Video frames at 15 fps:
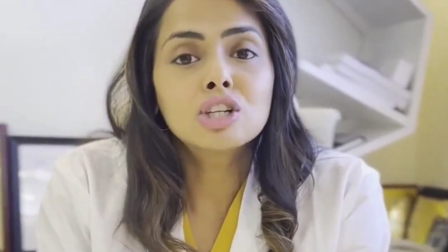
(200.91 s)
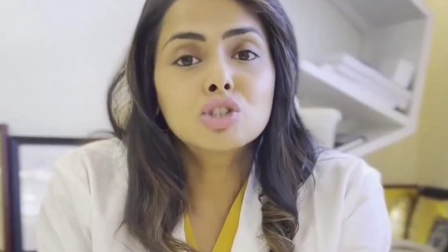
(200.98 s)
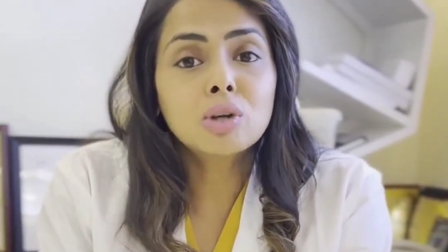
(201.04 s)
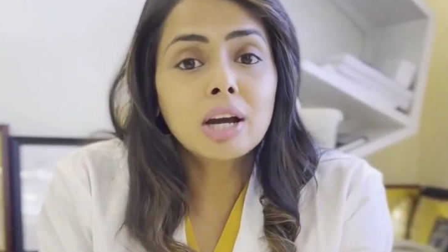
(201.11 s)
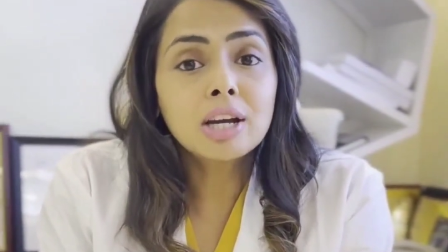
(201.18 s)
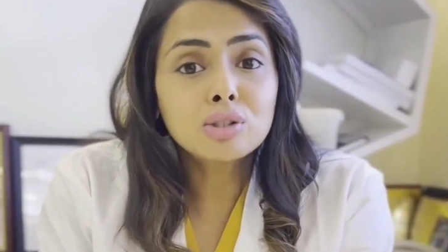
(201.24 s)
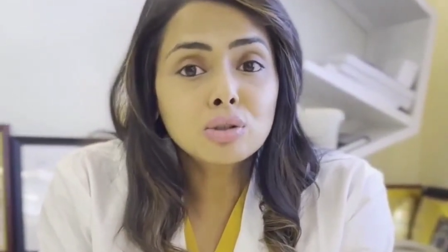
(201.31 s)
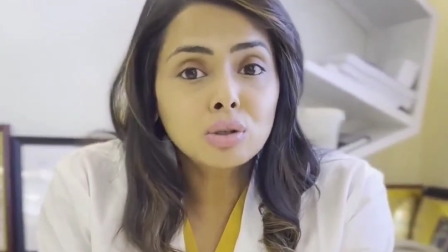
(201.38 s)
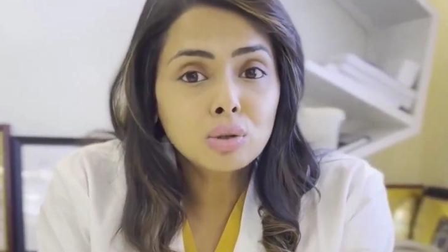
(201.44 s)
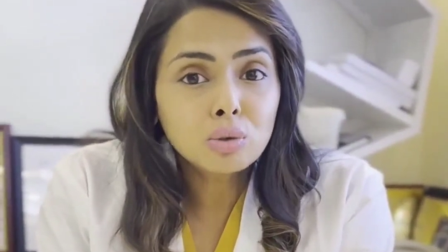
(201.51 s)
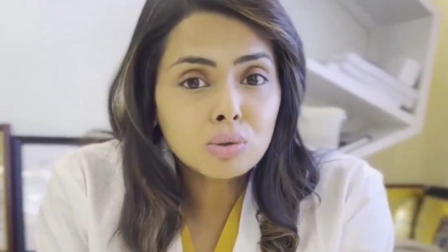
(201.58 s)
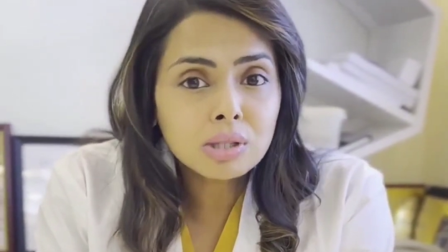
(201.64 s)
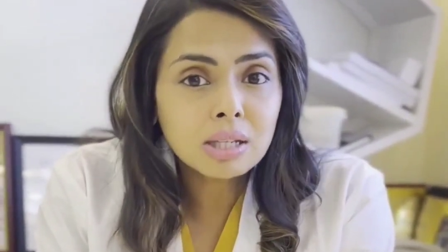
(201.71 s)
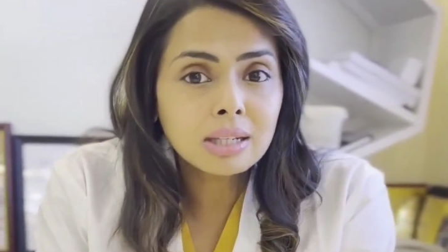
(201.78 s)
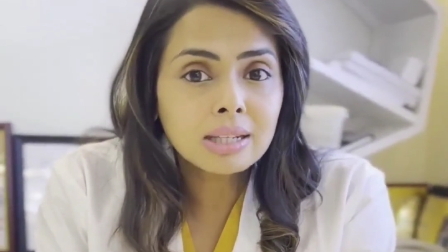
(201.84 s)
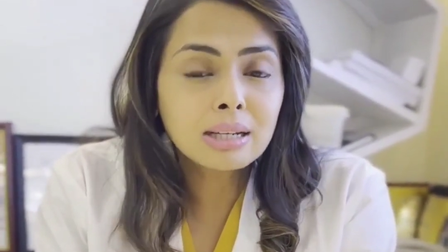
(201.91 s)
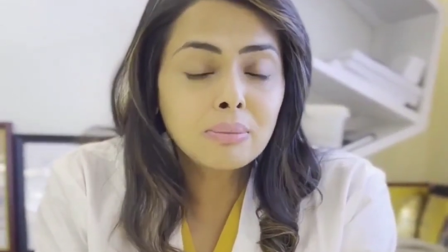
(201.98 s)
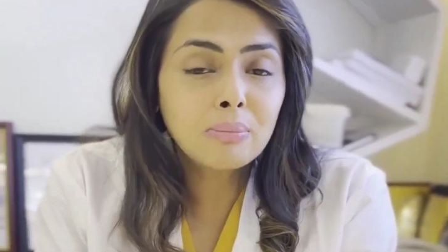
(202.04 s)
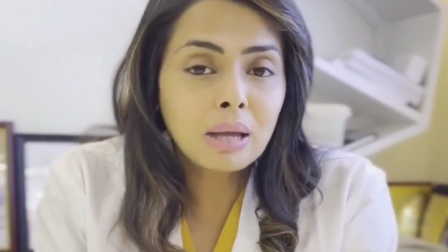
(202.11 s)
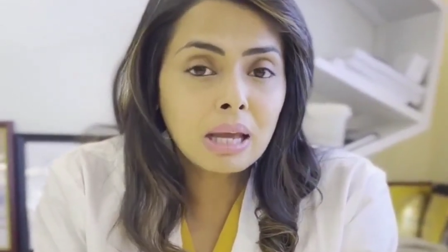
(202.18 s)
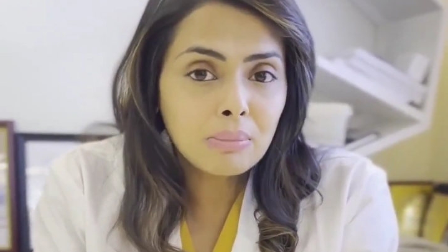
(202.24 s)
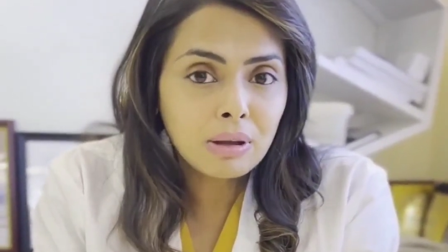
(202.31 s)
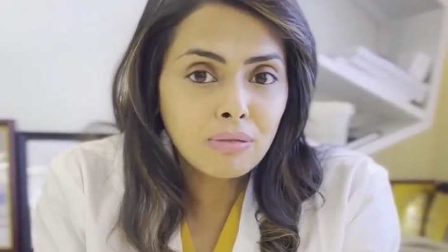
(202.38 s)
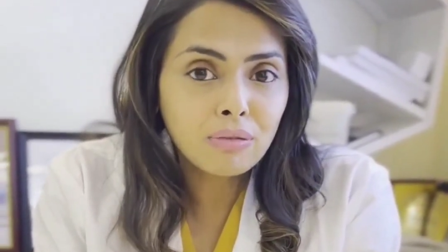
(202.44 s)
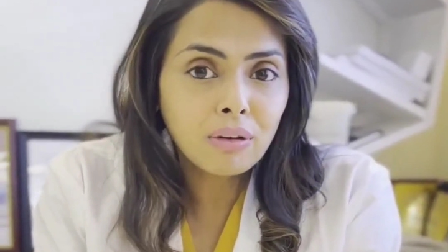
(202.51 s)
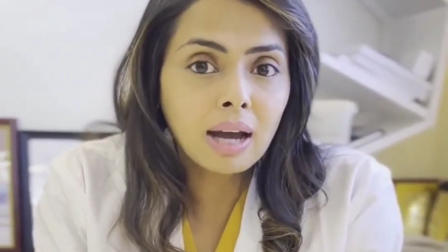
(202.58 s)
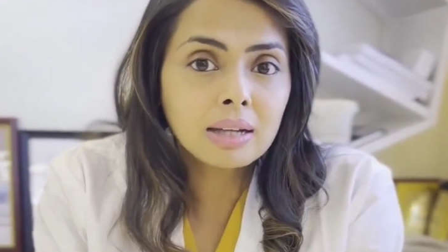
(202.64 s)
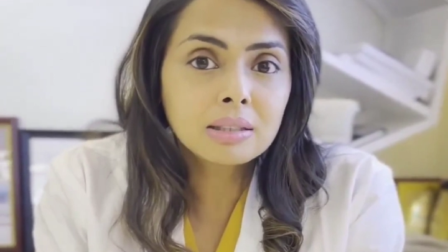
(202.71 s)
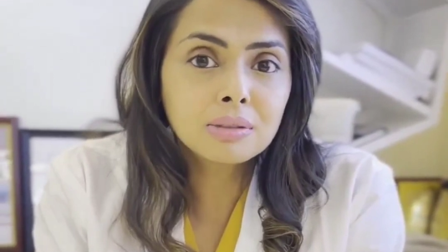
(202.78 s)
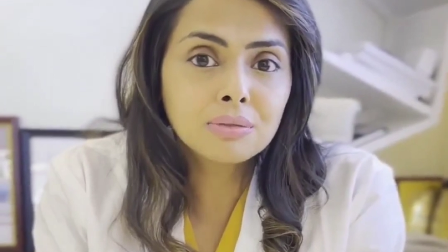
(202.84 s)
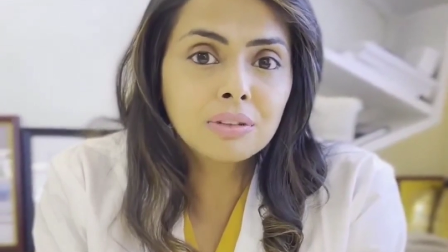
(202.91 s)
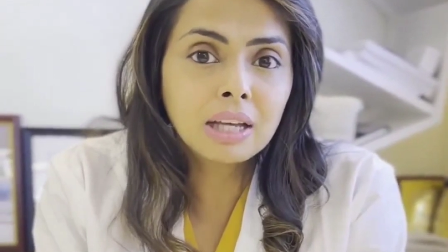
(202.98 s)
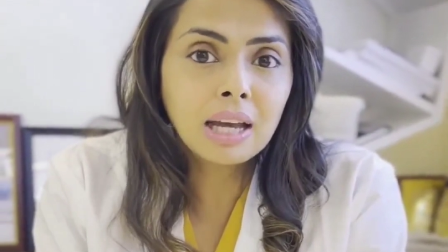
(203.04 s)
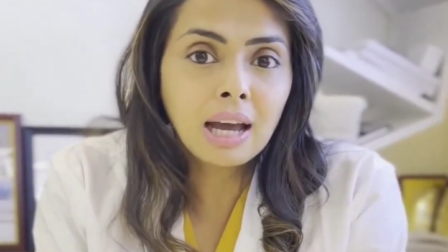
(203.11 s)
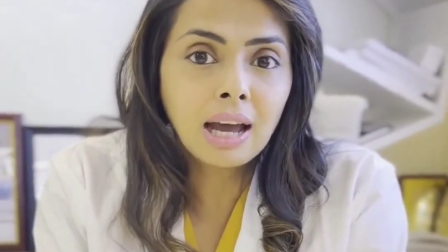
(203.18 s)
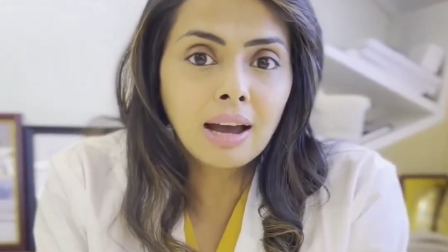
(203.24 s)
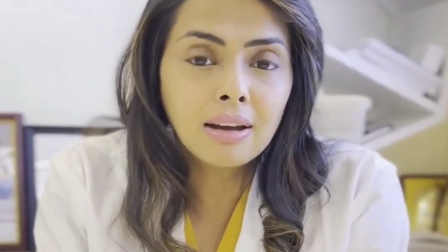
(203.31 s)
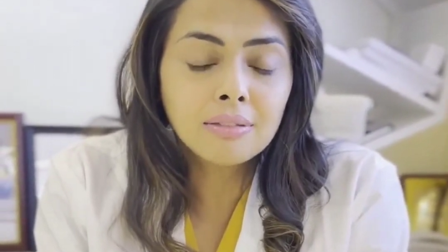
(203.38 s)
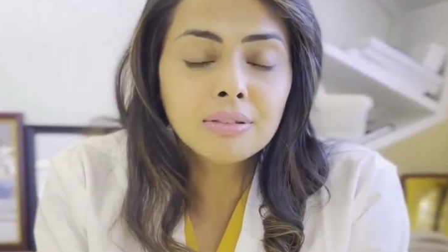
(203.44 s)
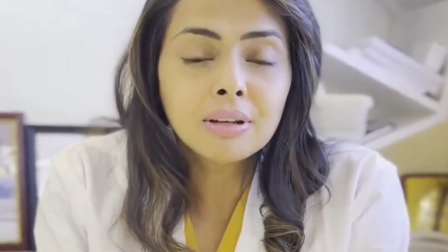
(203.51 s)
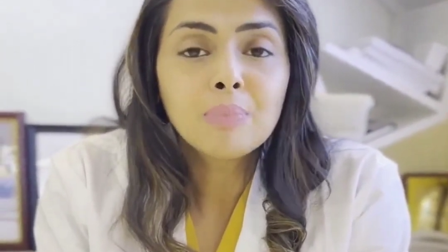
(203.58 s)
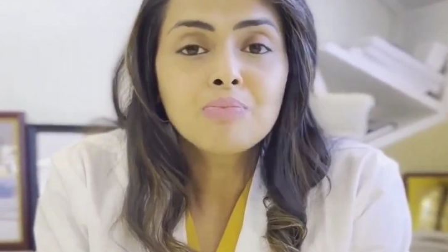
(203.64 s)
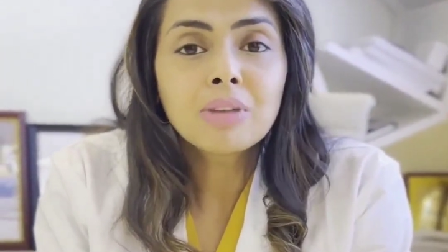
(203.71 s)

try to lose the little baby fat if they have.